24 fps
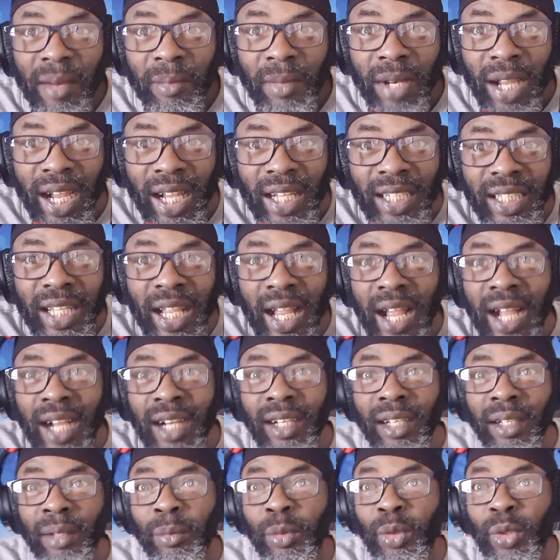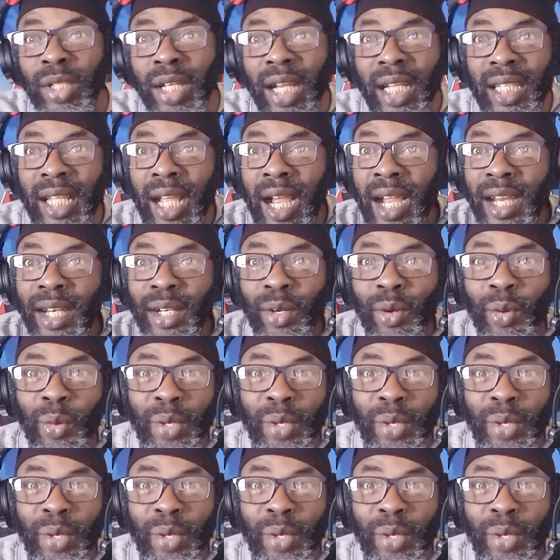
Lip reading: he would not talk the